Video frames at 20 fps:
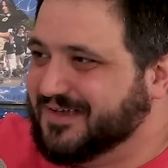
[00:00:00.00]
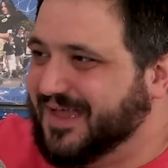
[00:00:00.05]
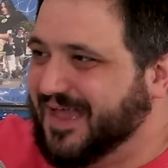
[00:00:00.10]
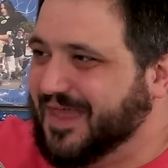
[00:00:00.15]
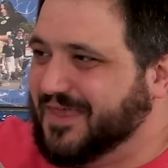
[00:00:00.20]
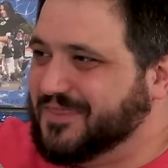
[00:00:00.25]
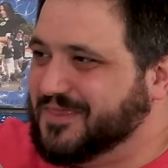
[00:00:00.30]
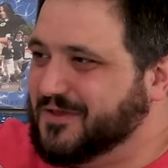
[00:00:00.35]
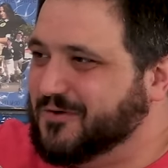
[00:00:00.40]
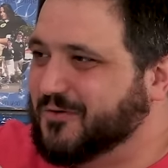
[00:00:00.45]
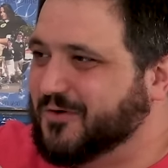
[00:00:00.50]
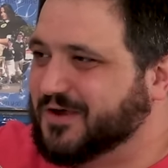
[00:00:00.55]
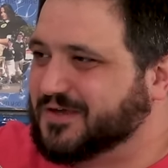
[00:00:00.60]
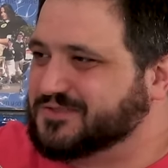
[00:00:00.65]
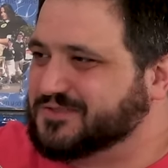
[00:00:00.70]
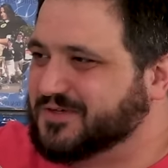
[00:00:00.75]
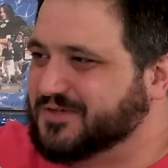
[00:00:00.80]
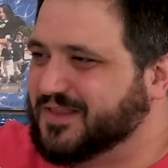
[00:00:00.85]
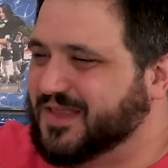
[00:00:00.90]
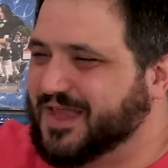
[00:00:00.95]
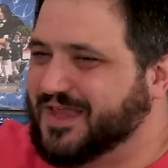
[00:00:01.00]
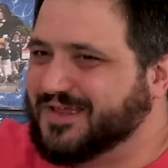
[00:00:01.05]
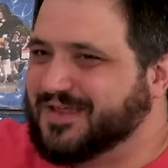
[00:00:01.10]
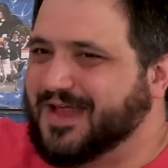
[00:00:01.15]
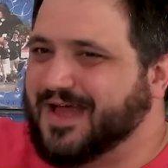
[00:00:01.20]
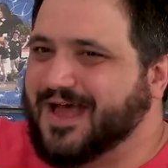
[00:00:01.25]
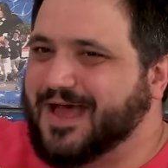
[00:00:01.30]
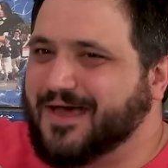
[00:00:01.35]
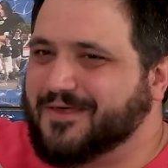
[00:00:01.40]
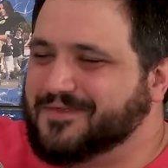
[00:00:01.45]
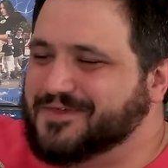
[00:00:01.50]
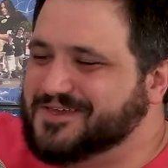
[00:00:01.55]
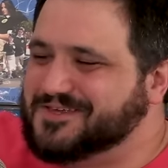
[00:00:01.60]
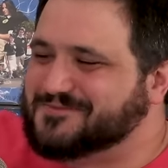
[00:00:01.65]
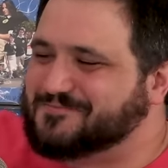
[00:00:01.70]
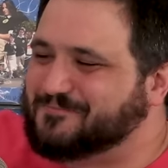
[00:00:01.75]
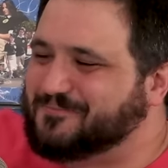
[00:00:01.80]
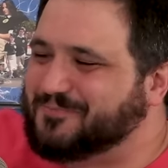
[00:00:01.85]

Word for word: And the orcs are like, ah, these